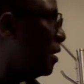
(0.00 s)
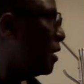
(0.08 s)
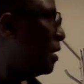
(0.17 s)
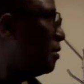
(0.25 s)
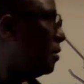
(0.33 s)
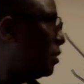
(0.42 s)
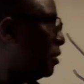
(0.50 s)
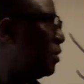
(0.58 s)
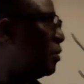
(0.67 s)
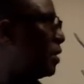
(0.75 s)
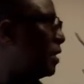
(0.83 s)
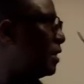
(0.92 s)
Can you
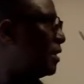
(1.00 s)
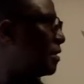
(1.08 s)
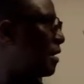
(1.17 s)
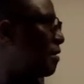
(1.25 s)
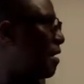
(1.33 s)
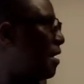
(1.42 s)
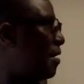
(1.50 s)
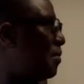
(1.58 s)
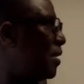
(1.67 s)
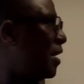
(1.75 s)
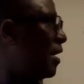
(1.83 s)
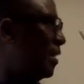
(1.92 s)
show the sacrarium
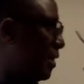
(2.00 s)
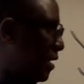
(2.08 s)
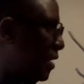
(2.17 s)
again? There